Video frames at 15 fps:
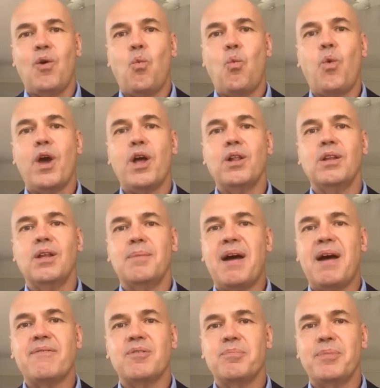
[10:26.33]
well
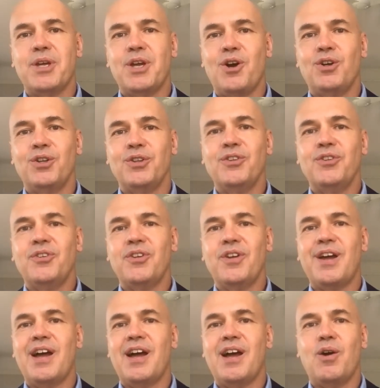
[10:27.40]
above and beyond
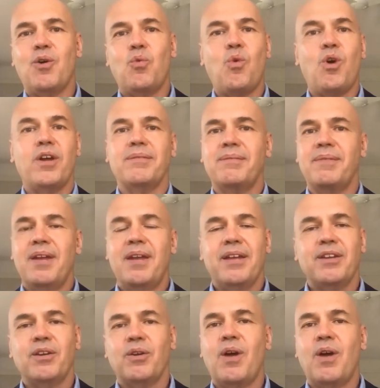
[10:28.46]
what
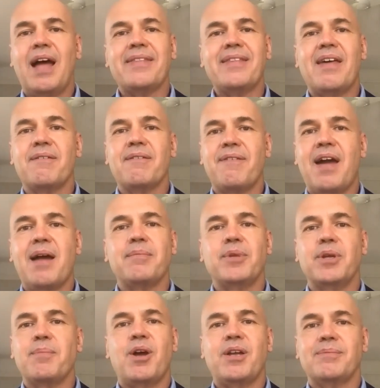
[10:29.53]
another
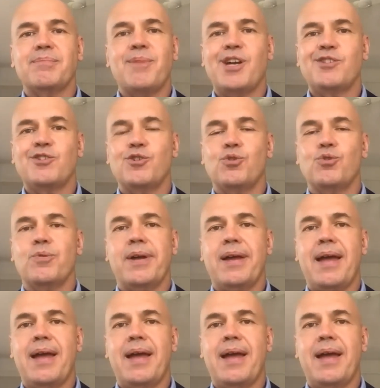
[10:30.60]
family might do.